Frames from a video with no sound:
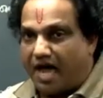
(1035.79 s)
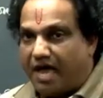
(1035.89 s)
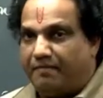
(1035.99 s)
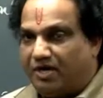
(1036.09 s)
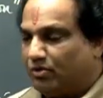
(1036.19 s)

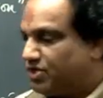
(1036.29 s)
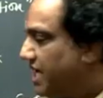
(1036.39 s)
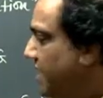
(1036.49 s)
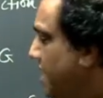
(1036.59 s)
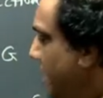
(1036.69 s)
I mean to
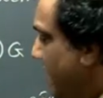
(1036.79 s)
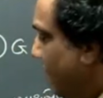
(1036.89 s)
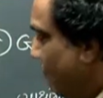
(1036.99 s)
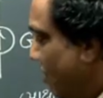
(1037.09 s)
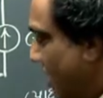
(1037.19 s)
say,
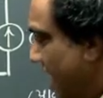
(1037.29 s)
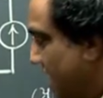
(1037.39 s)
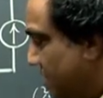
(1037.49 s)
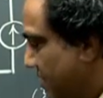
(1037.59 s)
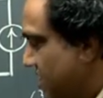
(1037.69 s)
for
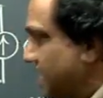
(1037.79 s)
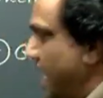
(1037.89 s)
as much